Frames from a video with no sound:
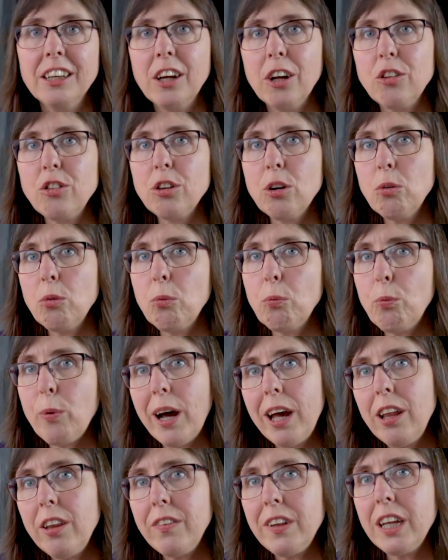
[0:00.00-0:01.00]
So
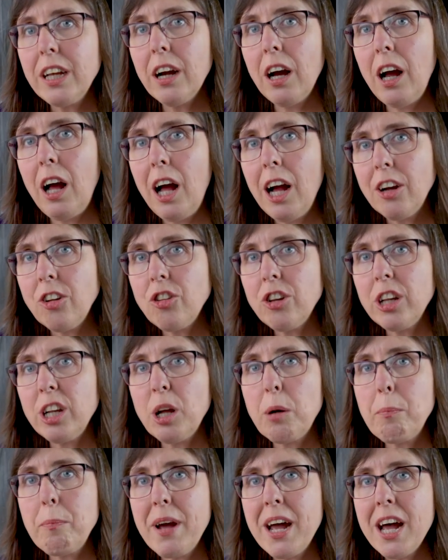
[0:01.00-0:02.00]
while the auction
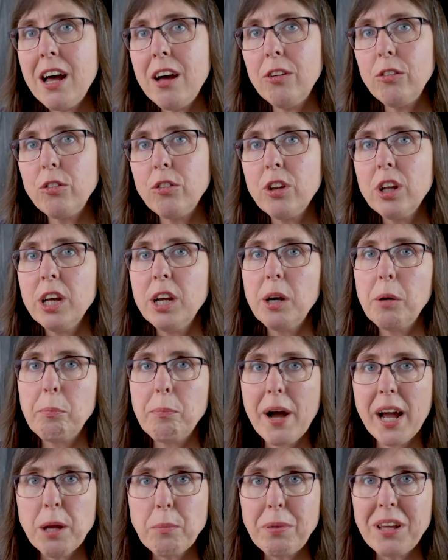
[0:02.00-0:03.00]
amount
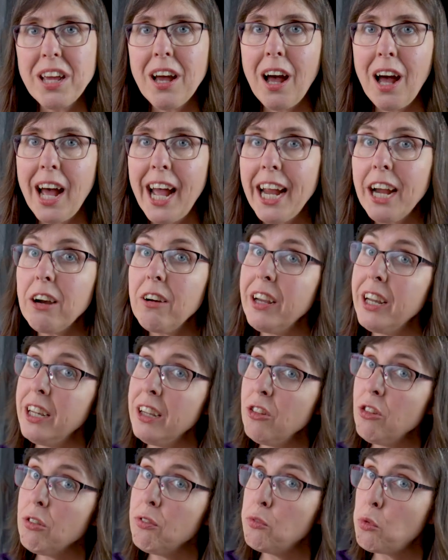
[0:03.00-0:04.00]
might be higher, it
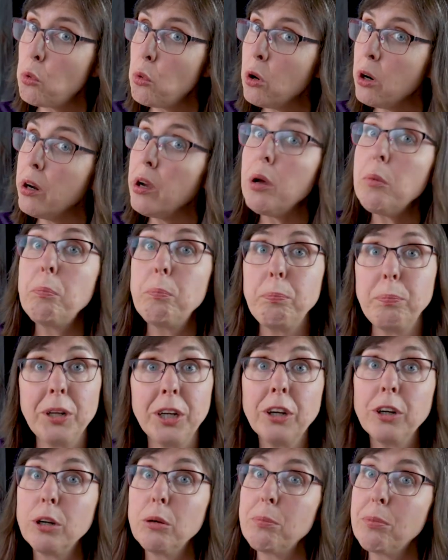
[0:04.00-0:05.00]
is for a
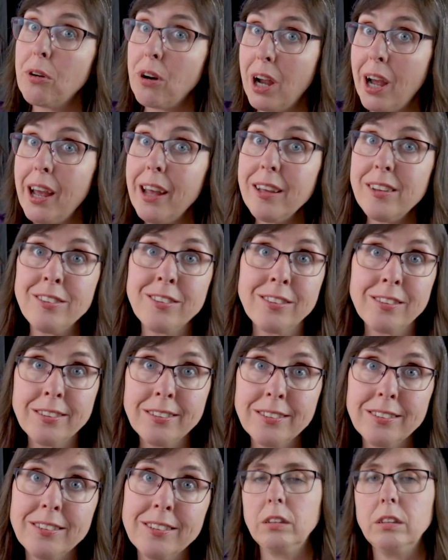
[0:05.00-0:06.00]
bigger prize.
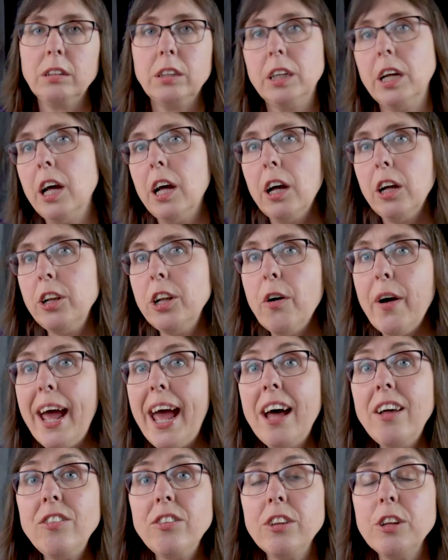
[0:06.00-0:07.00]
Now,
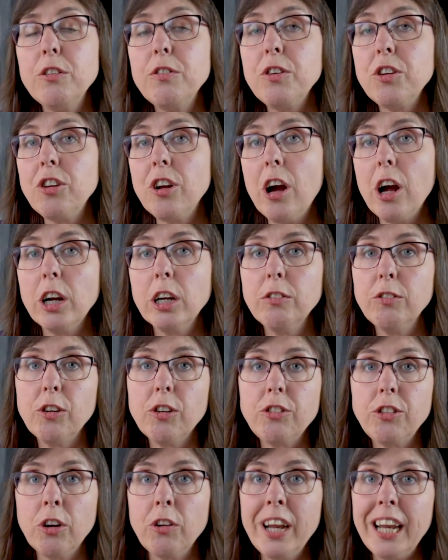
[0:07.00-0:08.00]
as the photographer
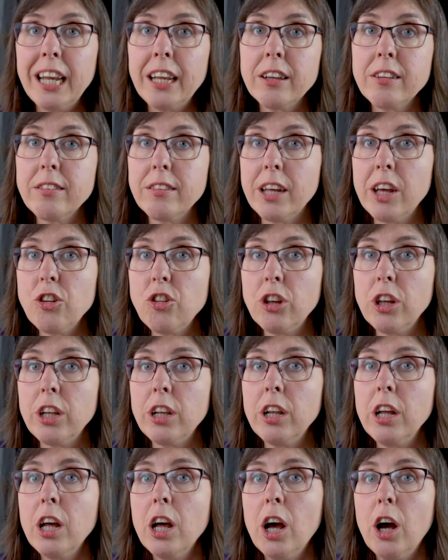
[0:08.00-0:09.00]
donating a
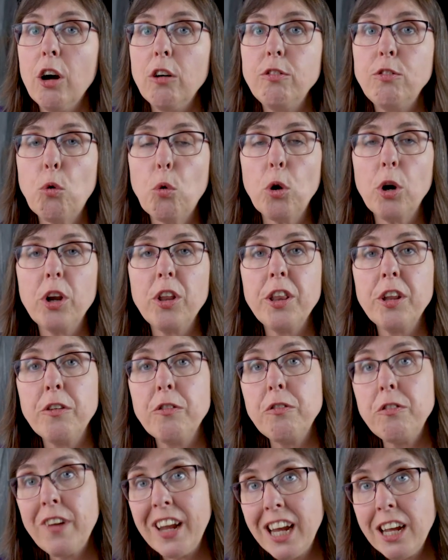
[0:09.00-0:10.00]
session for the
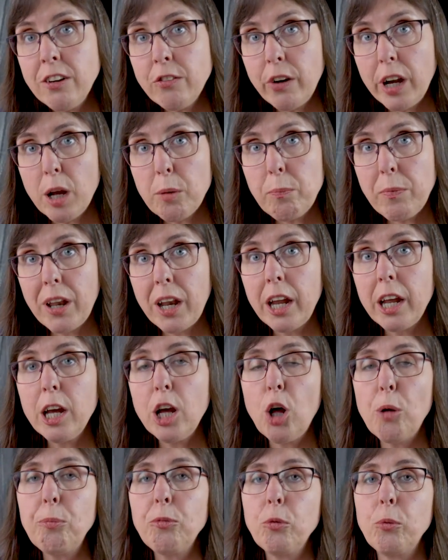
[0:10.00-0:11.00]
van wrap that I
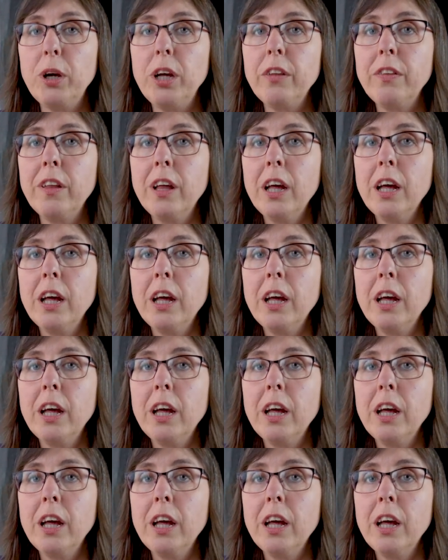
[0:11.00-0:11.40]
helped with,